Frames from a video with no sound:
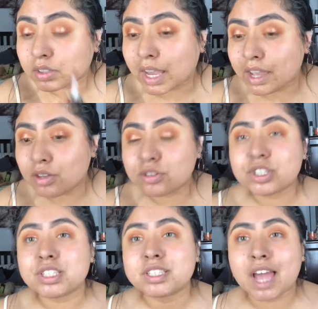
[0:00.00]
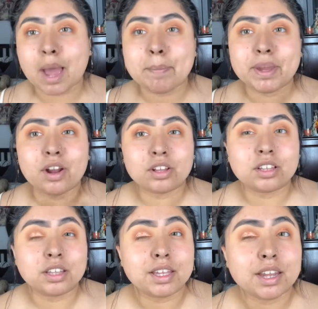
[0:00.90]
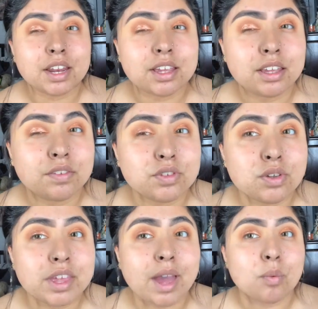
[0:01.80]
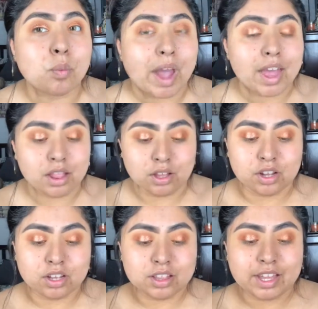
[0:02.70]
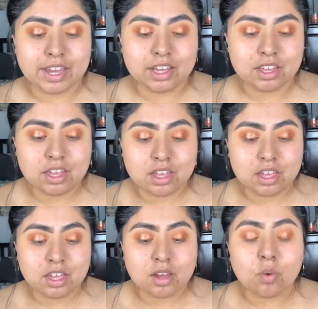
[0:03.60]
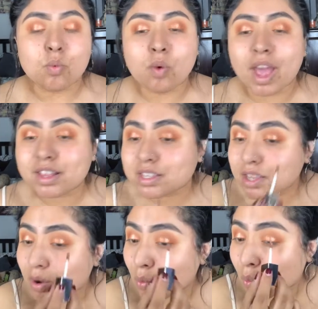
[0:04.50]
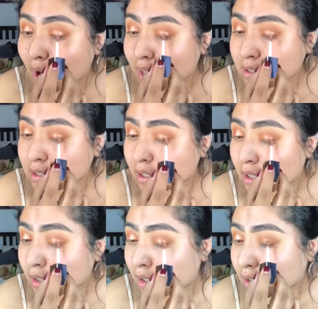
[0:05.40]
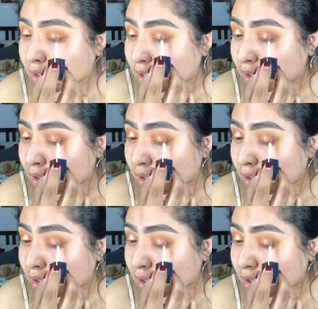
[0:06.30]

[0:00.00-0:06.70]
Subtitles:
And you just tap it on the lid and it gives you that wet look, like wet look.